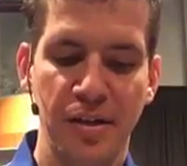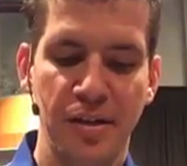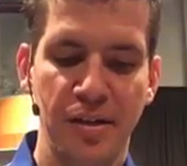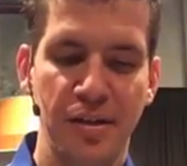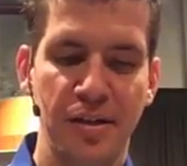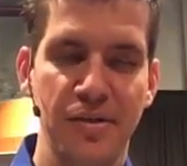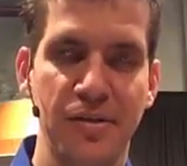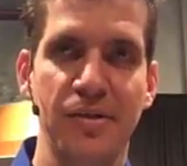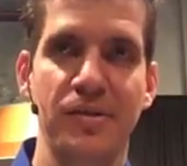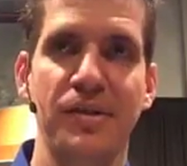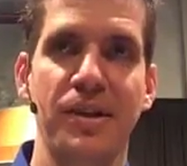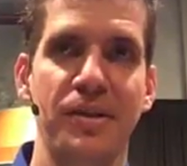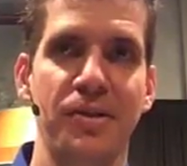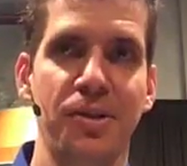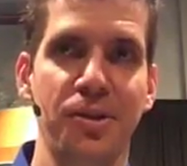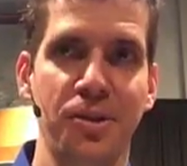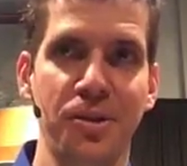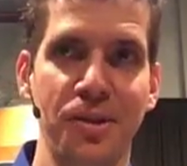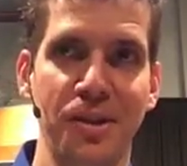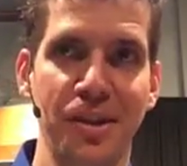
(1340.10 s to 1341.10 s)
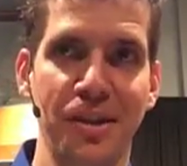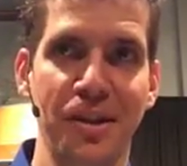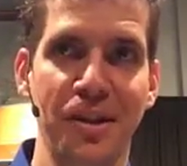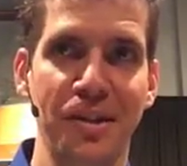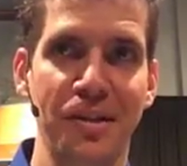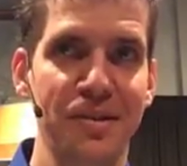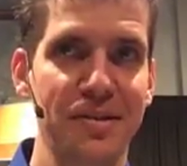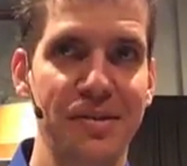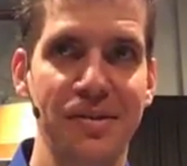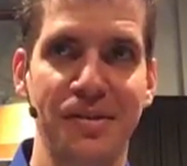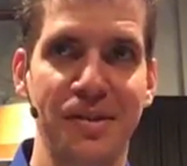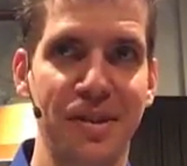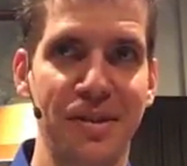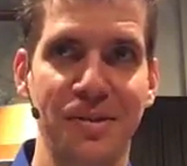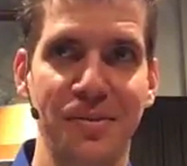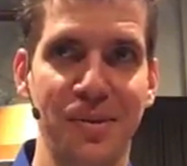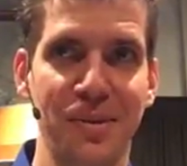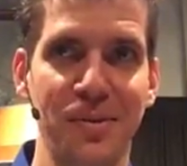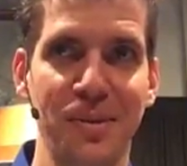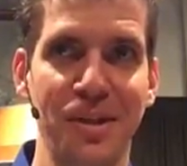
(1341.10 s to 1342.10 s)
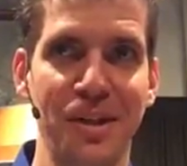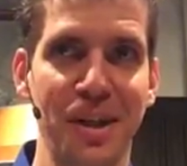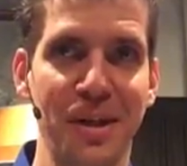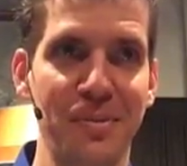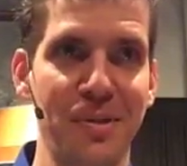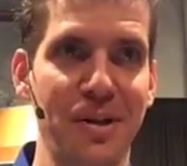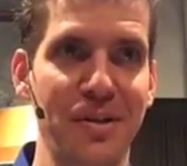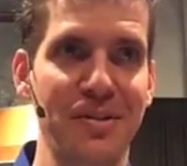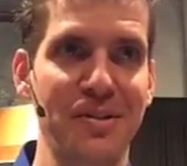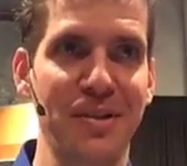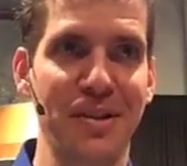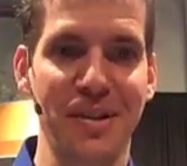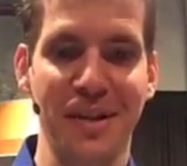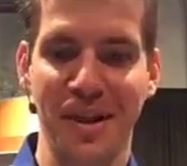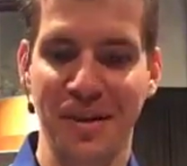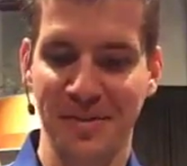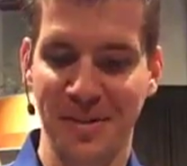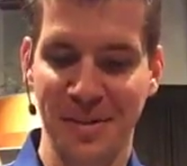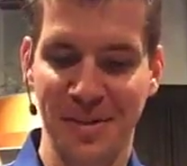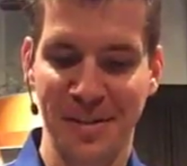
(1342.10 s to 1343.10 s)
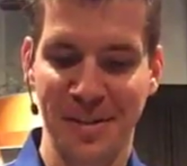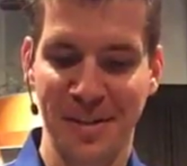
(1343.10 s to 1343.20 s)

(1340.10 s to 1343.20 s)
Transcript: This is not the good Enoch. This is not the one we named our son after.